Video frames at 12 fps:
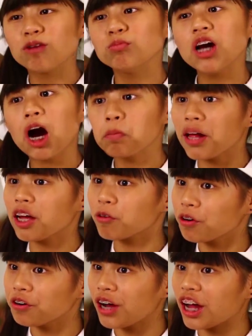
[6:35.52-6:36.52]
And we all
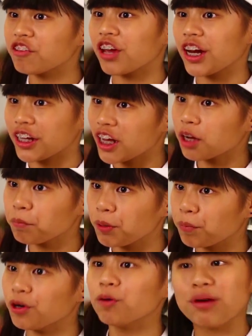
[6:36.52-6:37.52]
play a role educating young
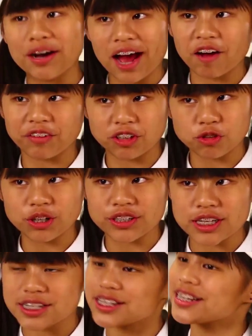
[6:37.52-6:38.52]
people about healthy
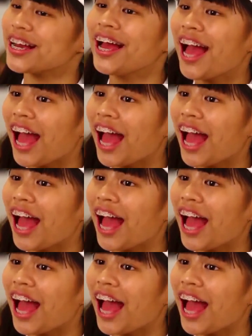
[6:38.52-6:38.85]
choices,